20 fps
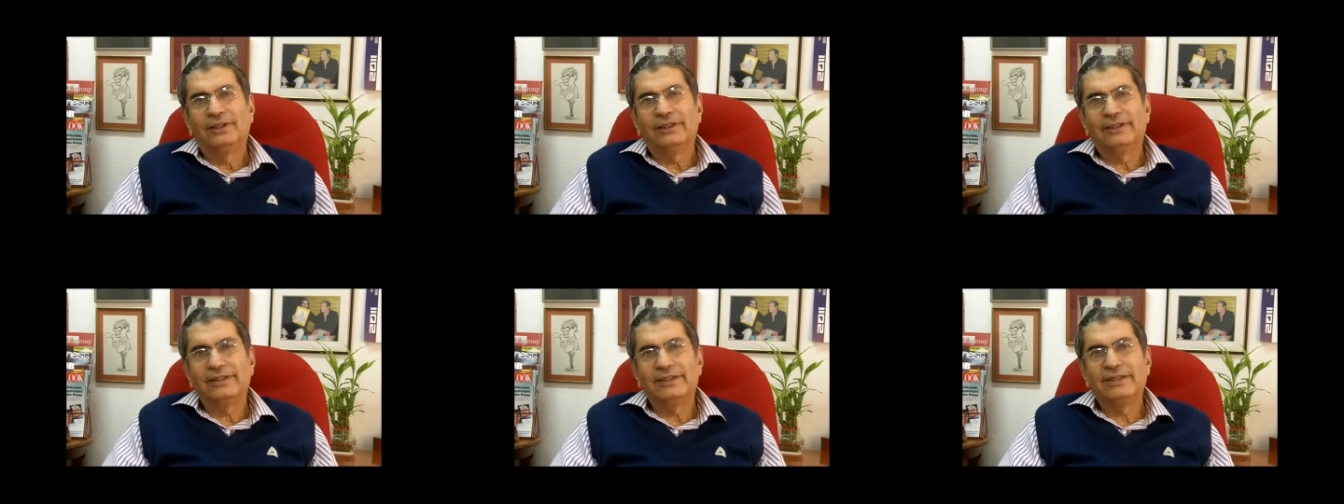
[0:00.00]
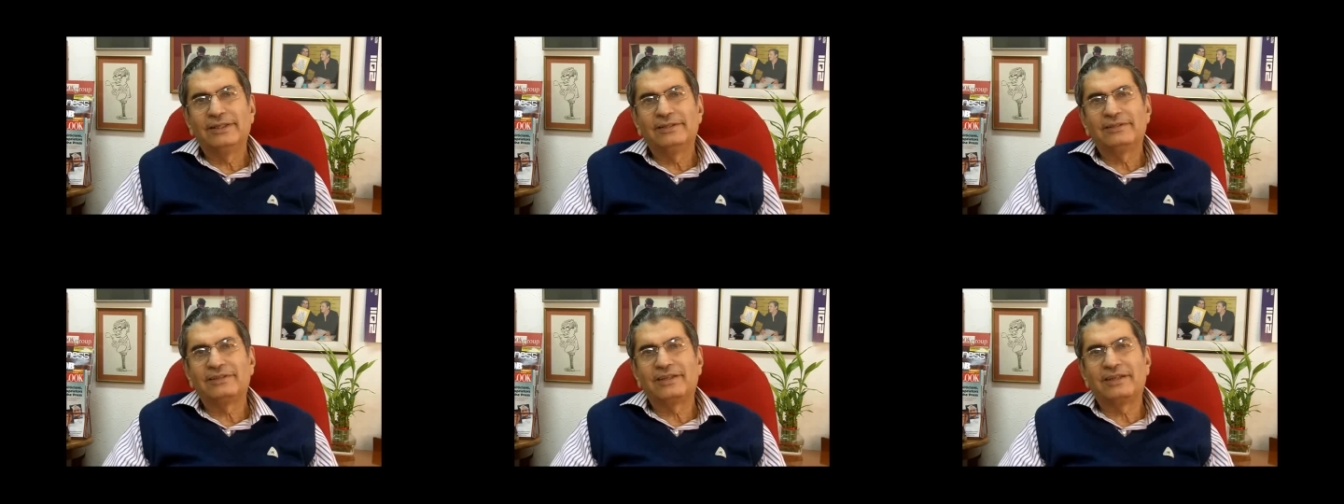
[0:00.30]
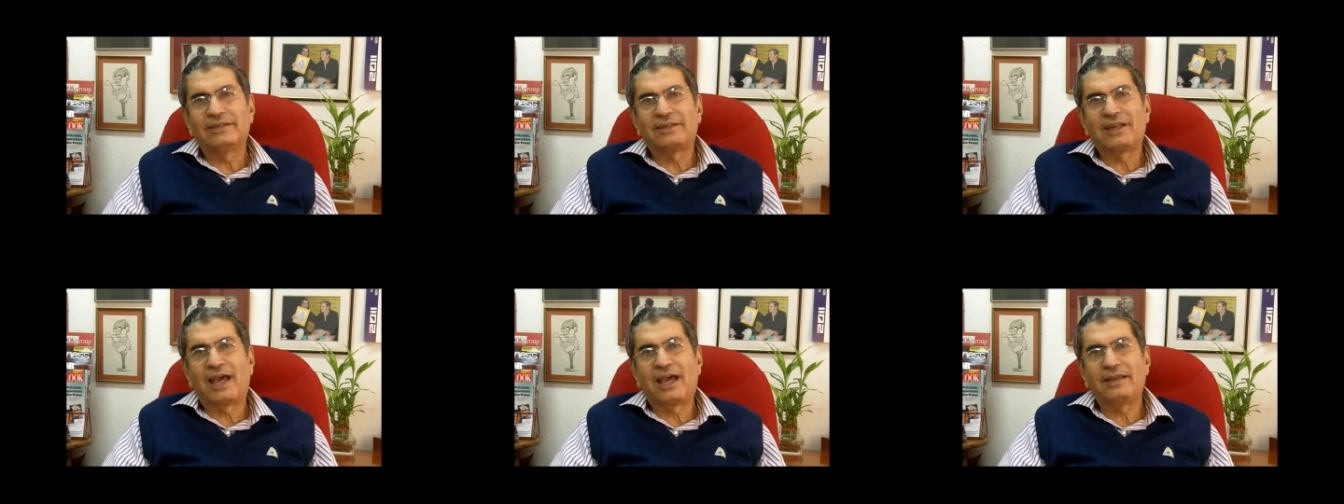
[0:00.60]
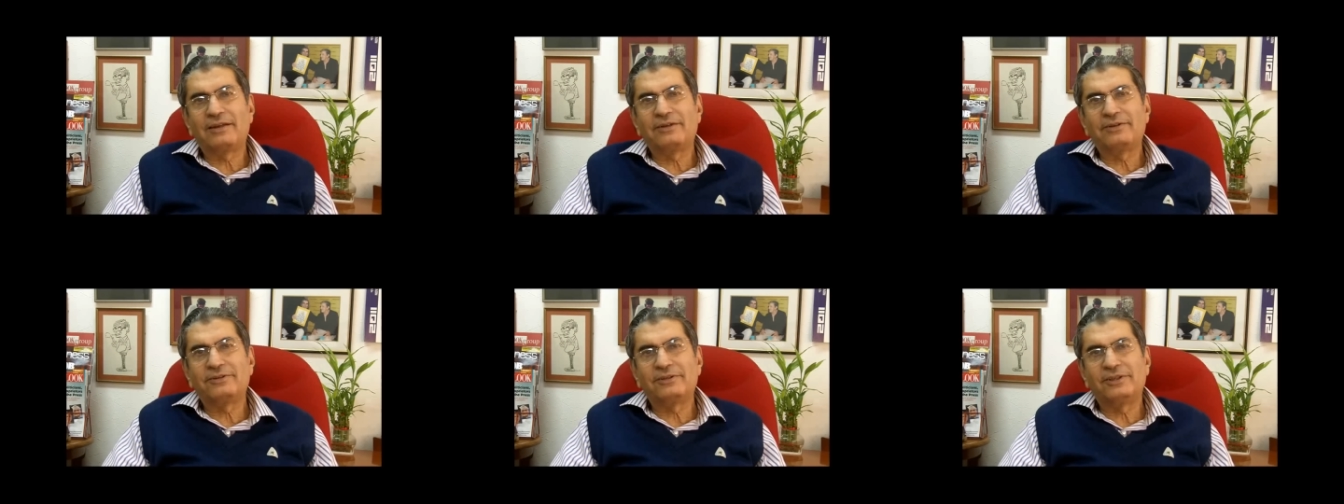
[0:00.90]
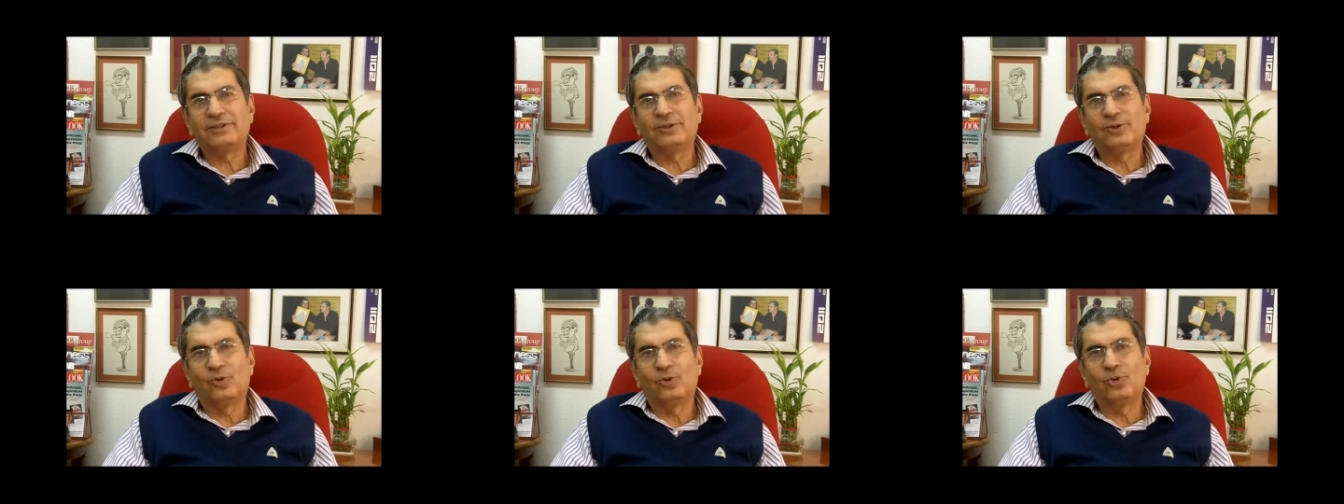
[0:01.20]
in its entirety,
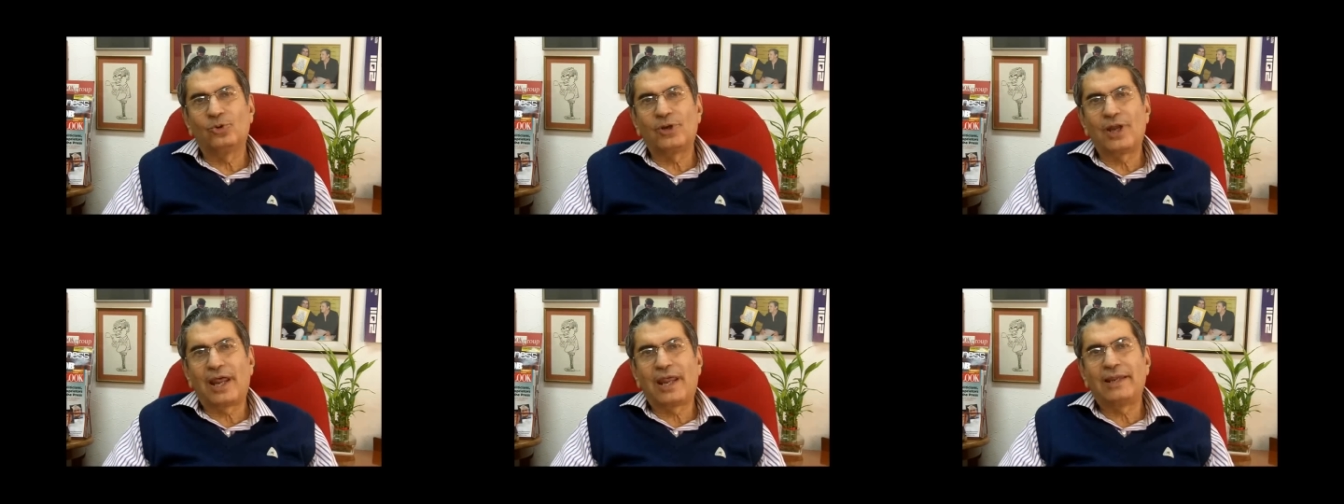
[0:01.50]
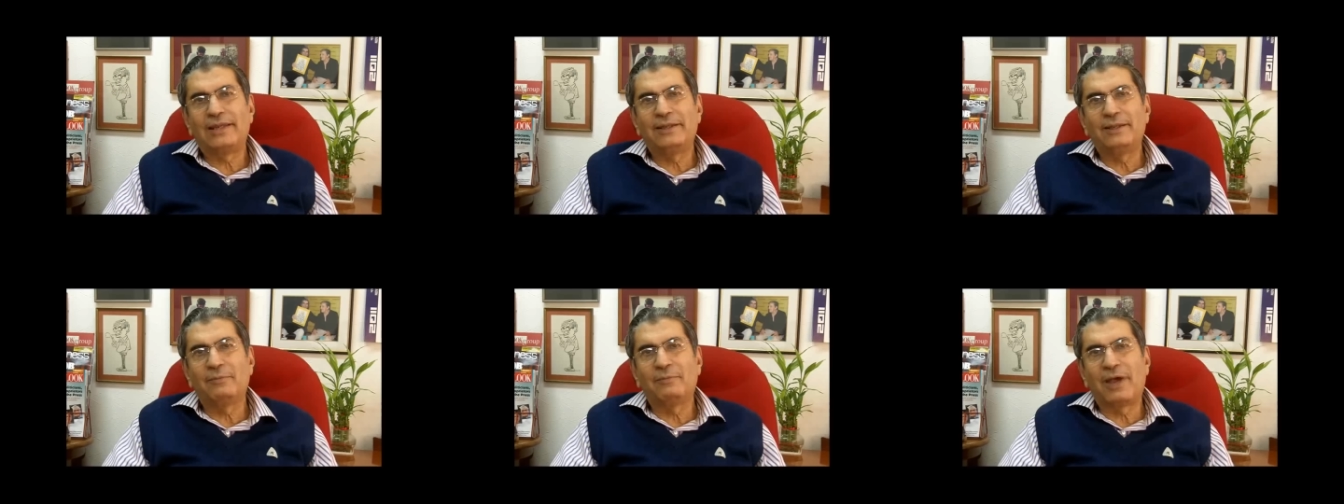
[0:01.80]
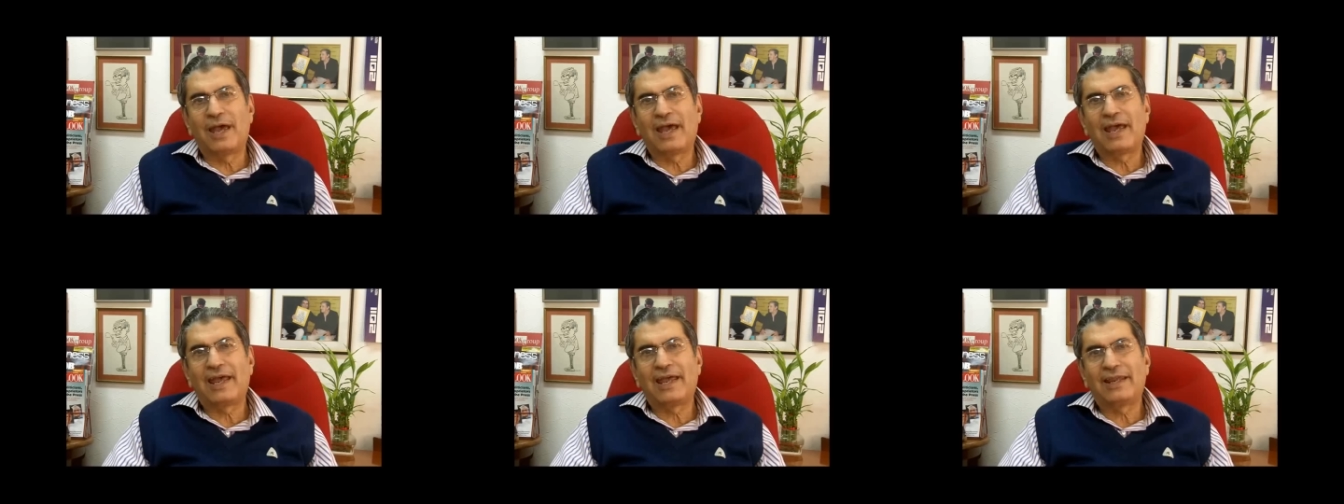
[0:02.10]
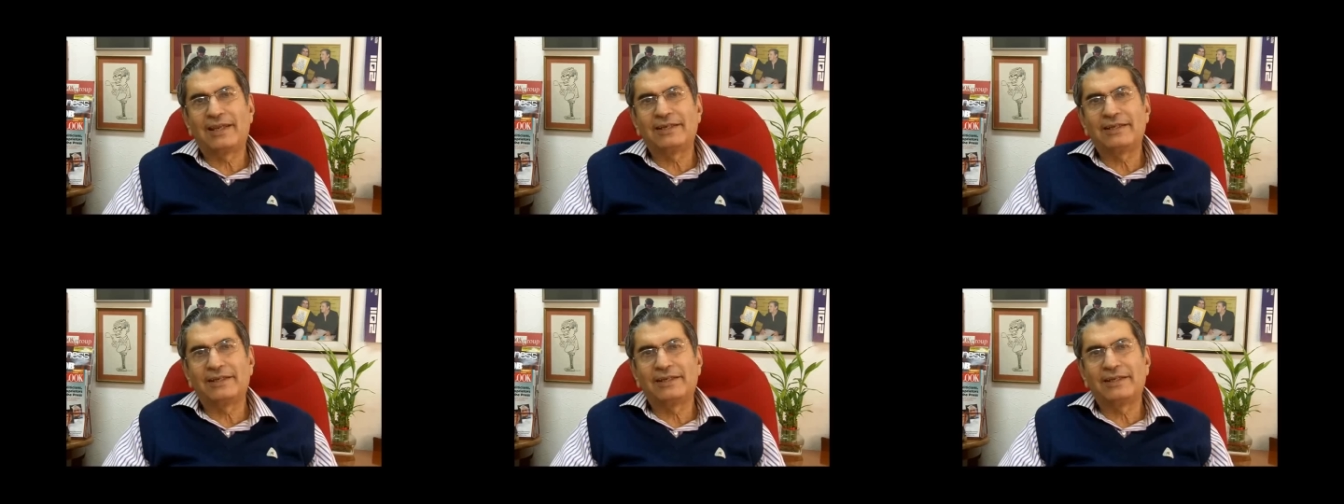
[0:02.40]
the good and the bad,